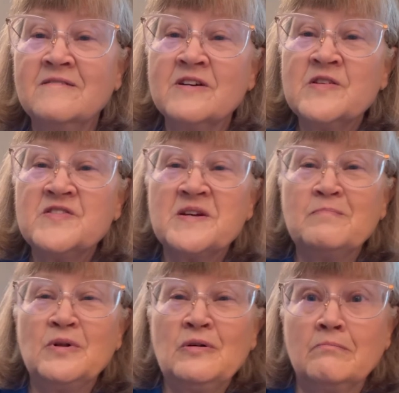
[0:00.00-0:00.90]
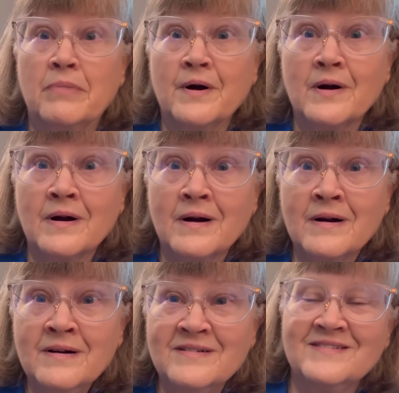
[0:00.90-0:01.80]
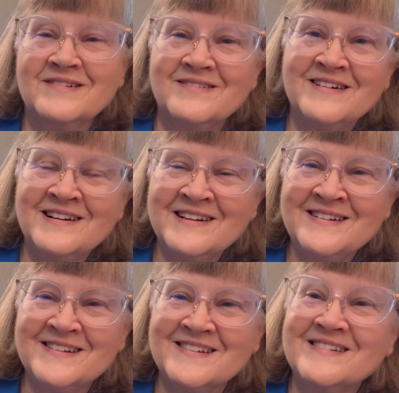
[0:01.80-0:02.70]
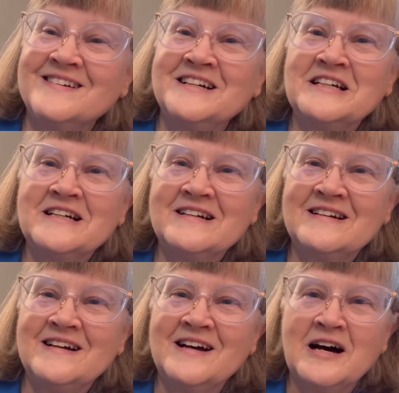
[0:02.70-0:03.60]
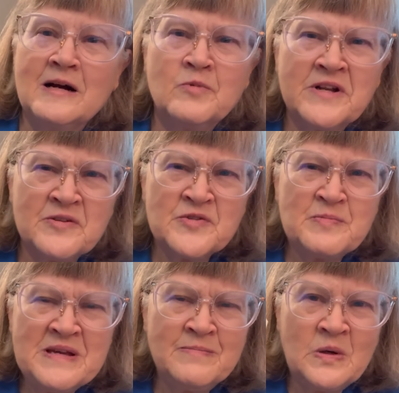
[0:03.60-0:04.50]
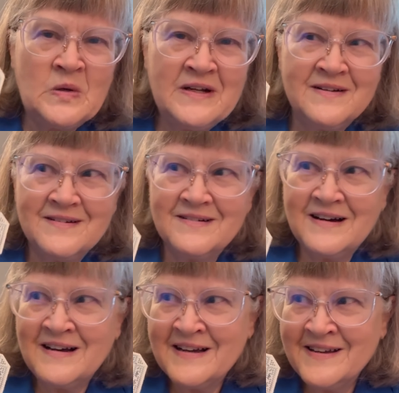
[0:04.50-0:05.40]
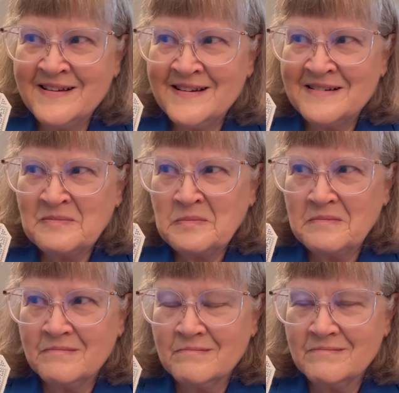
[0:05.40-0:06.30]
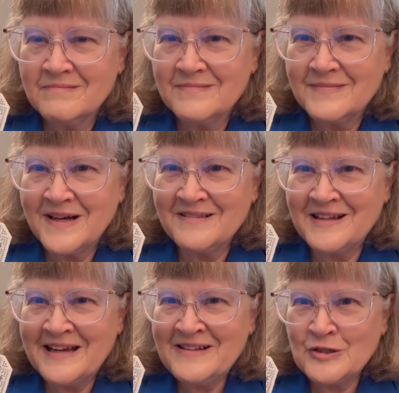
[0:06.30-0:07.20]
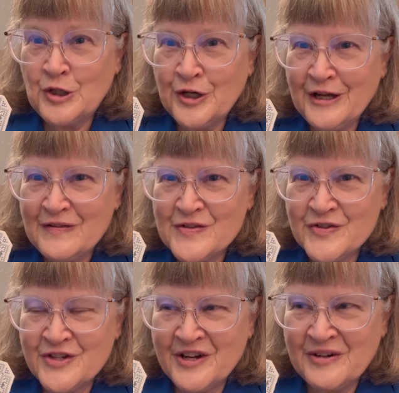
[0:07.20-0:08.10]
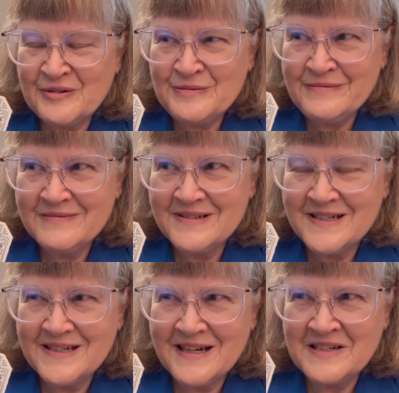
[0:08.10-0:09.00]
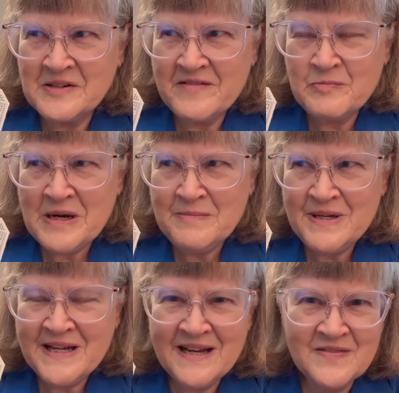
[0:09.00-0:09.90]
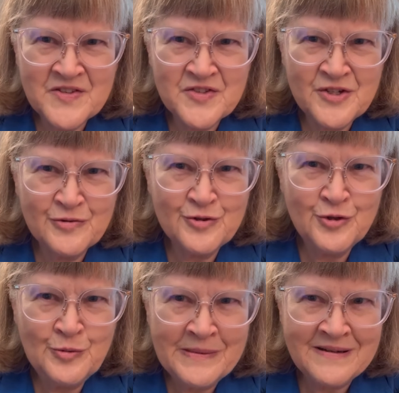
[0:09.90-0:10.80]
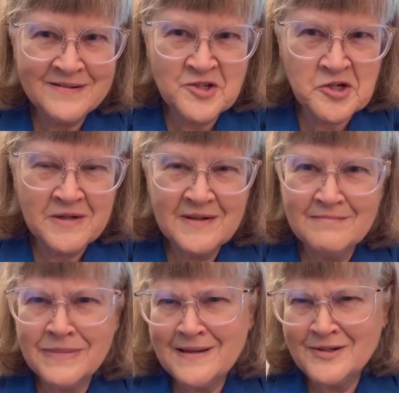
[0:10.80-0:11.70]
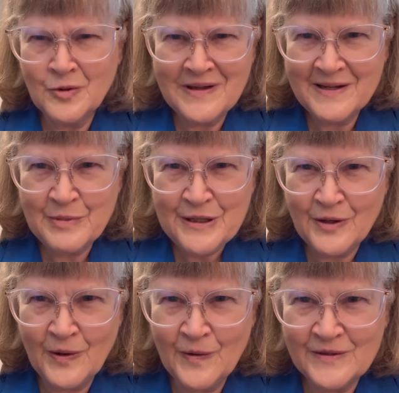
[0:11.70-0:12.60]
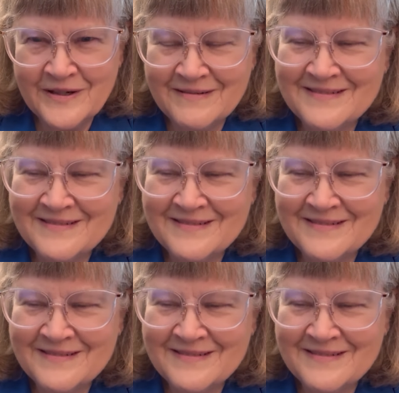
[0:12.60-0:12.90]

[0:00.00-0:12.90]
Very simple, burr, right? I'm one of those people, I like looking at the snow. I don't even mind being out in the snow too much, but I don't like being cold.